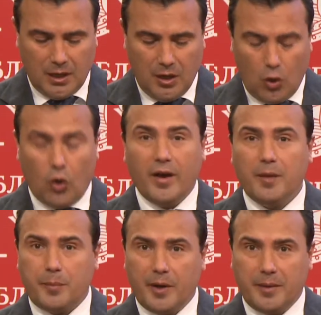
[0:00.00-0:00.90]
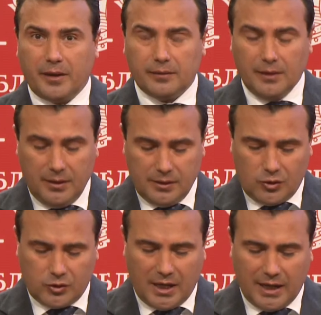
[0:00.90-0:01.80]
to
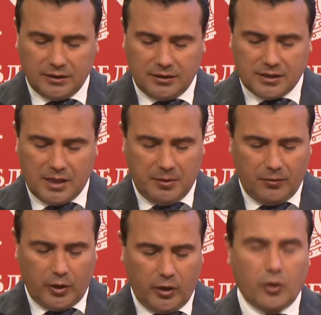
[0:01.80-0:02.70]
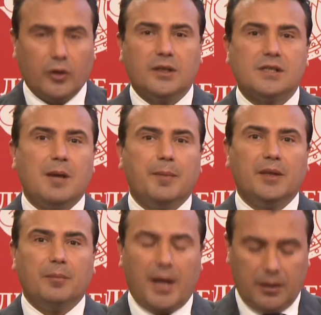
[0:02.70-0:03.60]
assemble photovoltaic power plants.